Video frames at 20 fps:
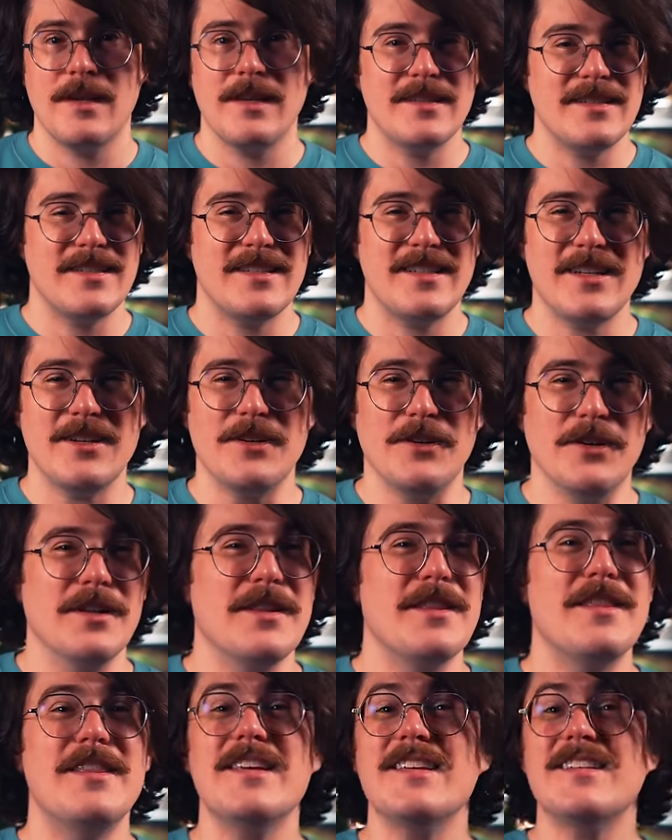Still,
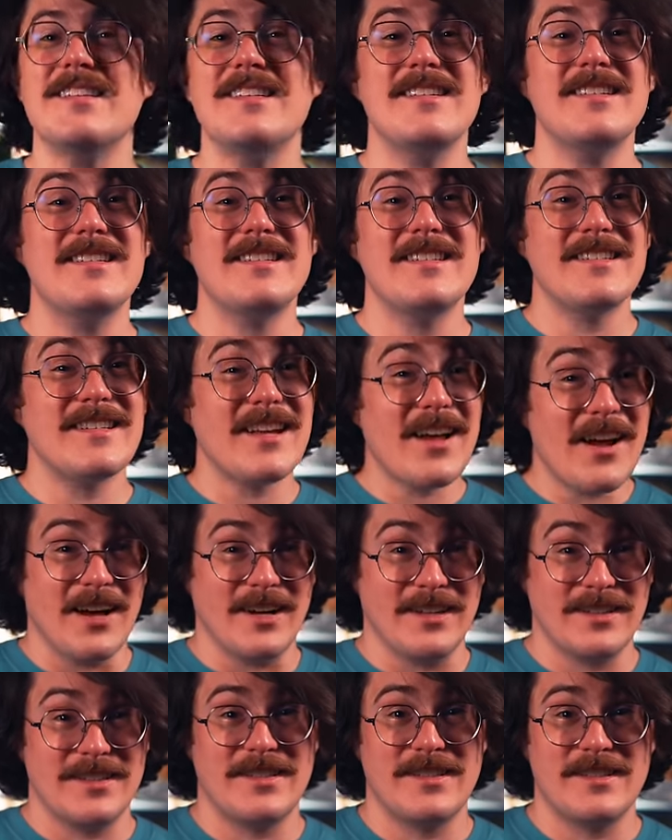this
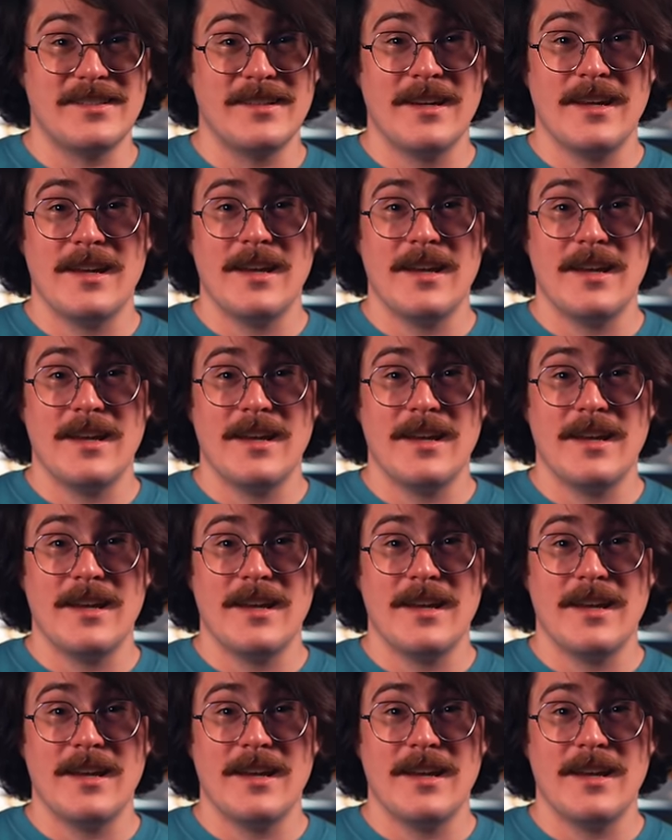sucks.